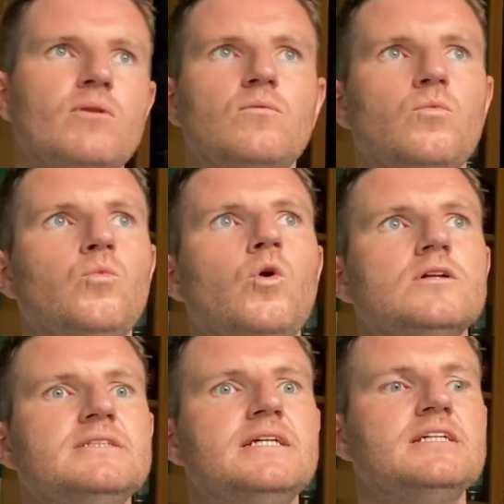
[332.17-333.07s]
what
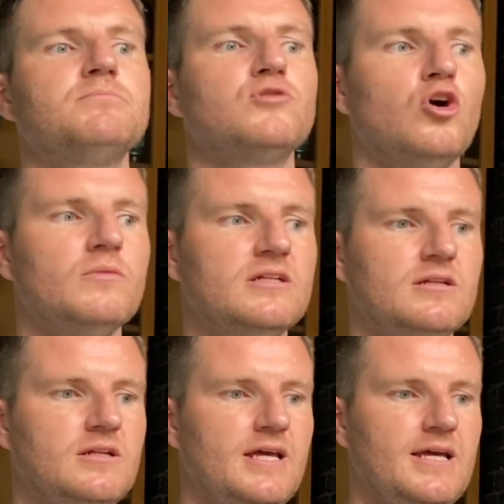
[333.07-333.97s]
takes prominent
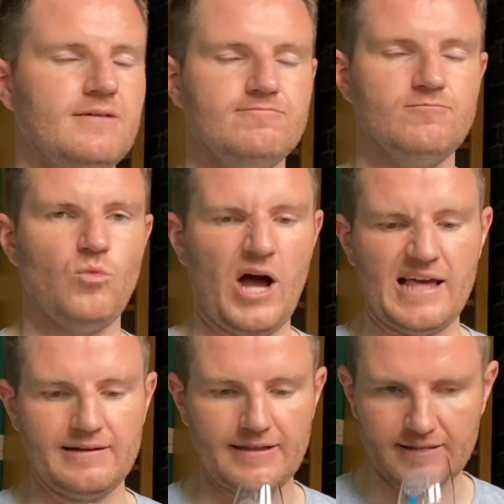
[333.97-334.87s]
in what I
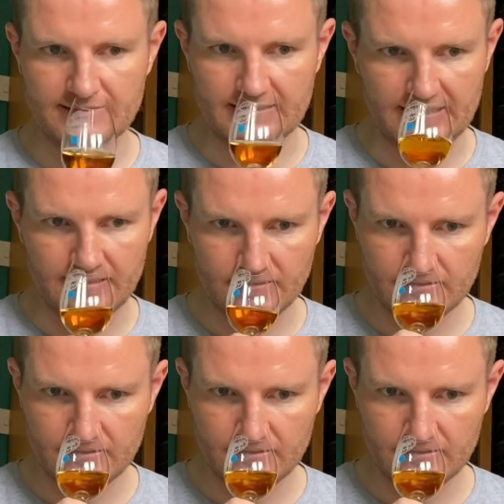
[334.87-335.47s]
like today.